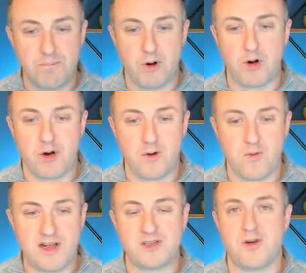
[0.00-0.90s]
burger
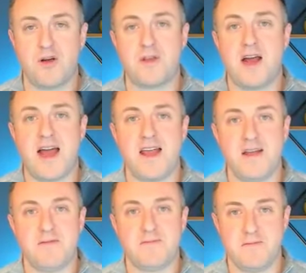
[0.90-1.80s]
restaurant that
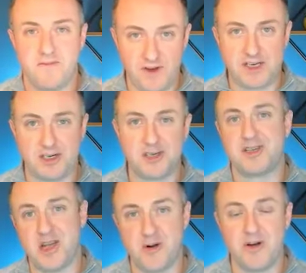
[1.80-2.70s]
I
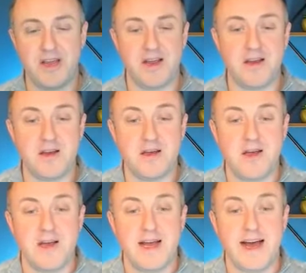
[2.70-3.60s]
fictitiously own in
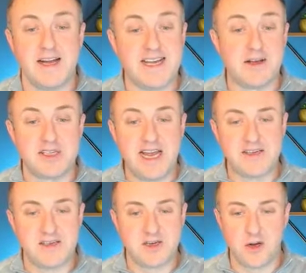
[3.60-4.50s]
Dallas,
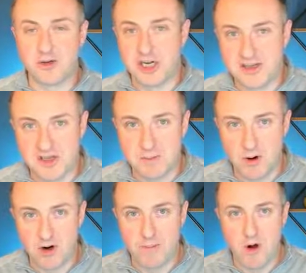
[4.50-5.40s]
Texas, called Jason's
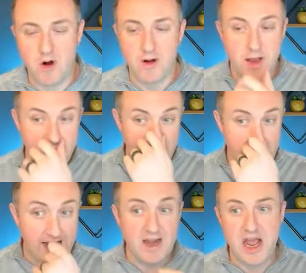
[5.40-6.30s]
Burger Barn,
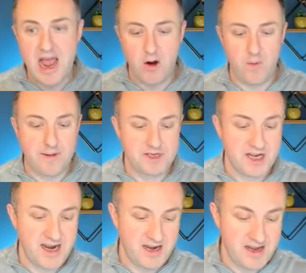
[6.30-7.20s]
and our
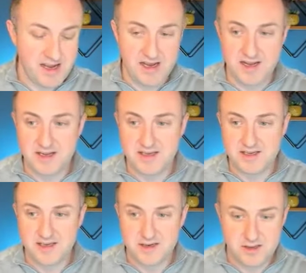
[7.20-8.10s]
website
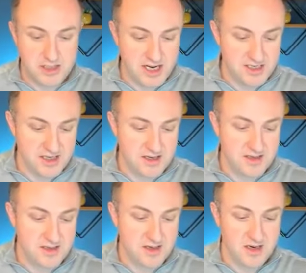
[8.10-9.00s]
is
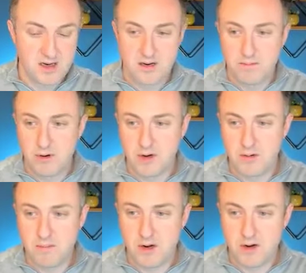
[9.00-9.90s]

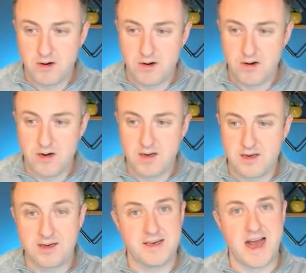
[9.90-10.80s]

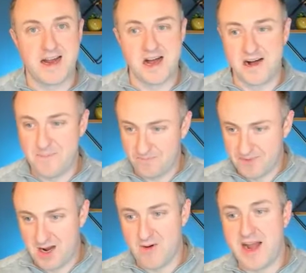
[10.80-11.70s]
jasonsburgerbarn.com.
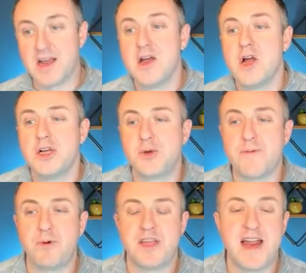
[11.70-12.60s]
Alrighty, so we
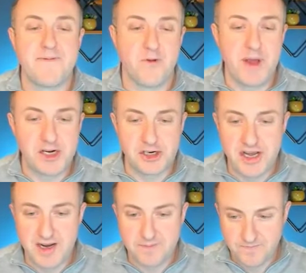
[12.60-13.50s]
put that information
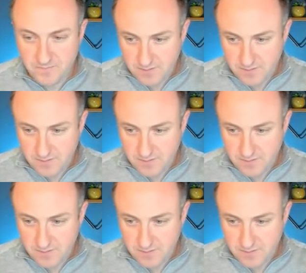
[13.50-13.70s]
in,